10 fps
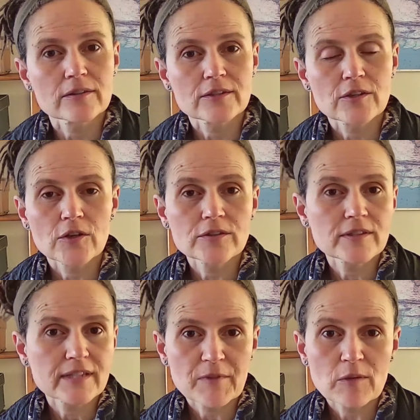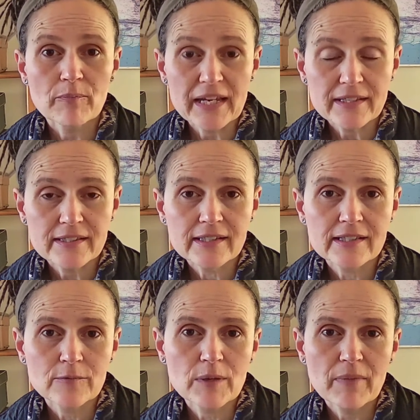those are some of the basics
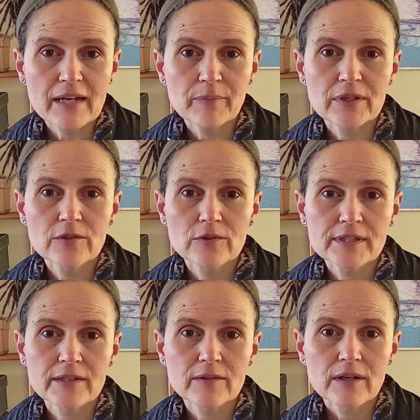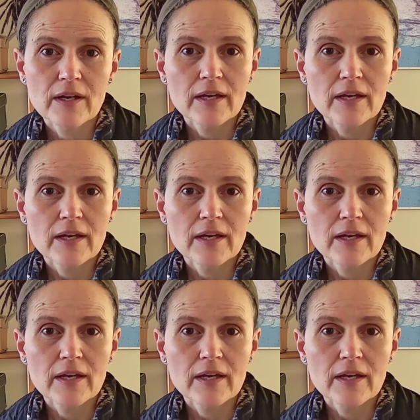that we might be using